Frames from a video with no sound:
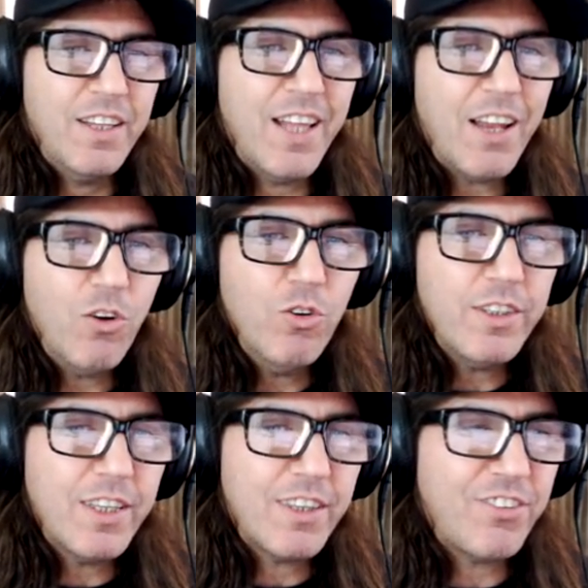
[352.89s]
not only
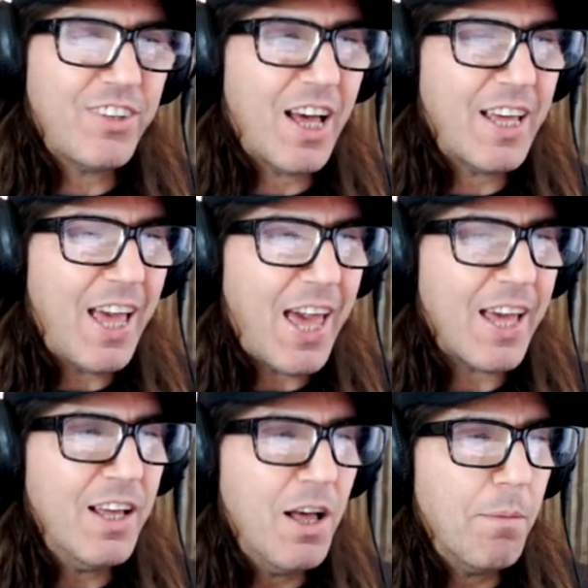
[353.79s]
to the C I
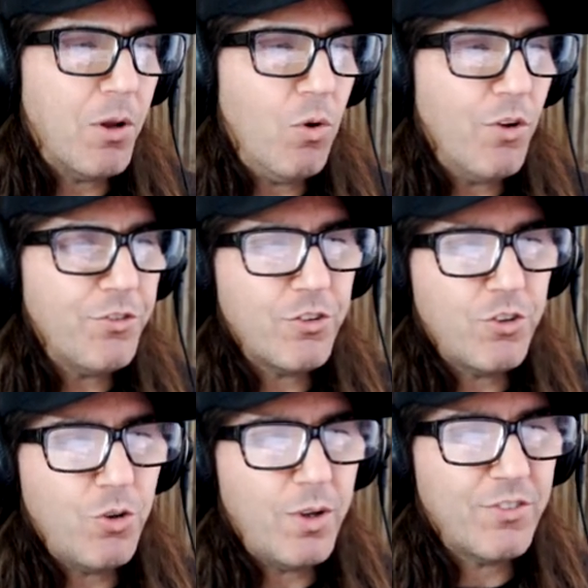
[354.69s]
A, but also
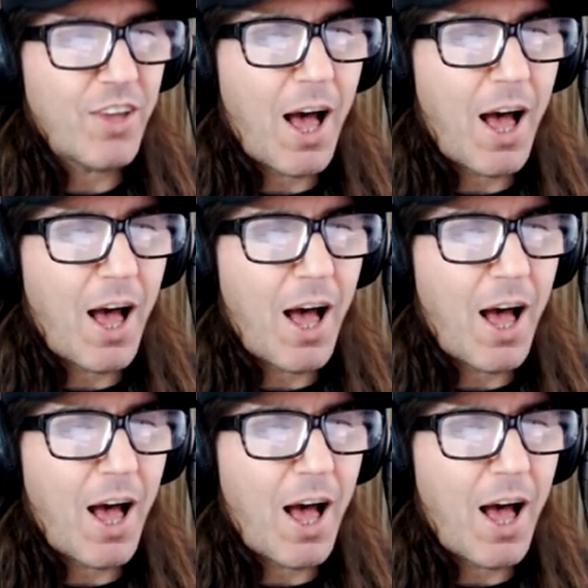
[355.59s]
to his